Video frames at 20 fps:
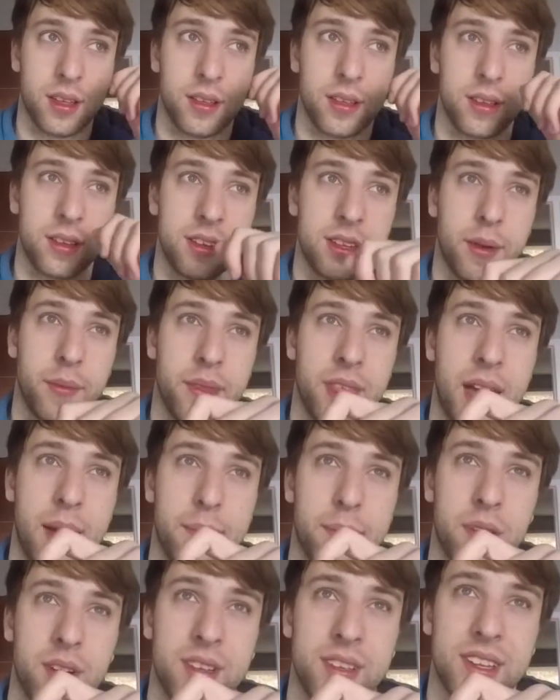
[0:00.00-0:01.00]
some of that
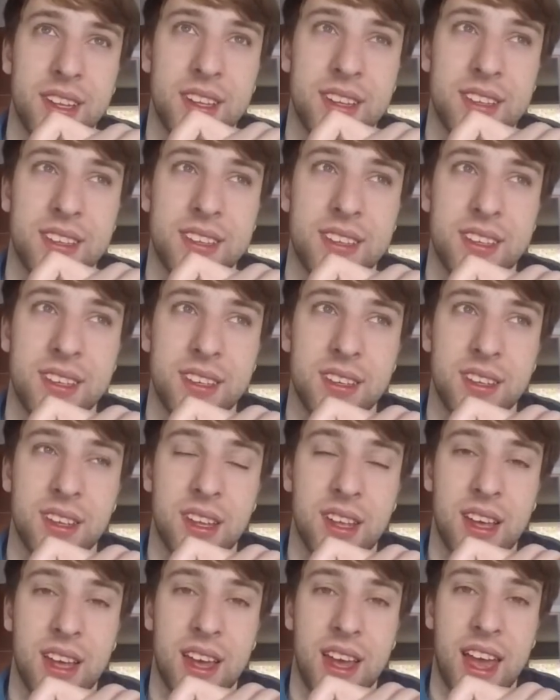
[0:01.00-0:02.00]
person's
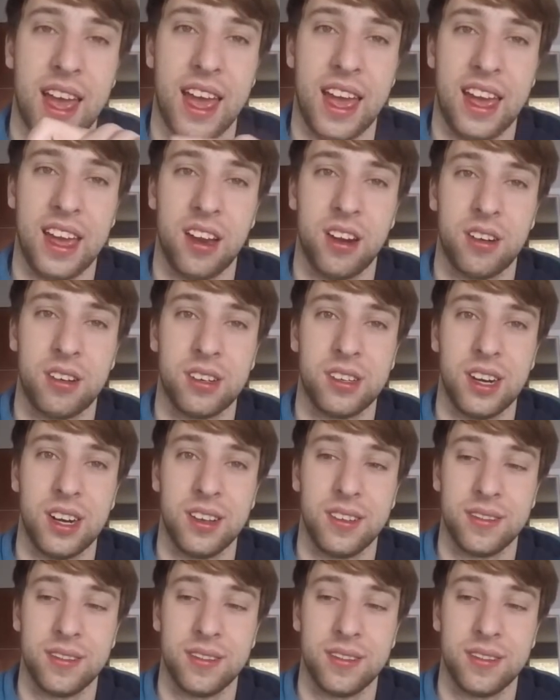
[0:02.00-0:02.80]
hair,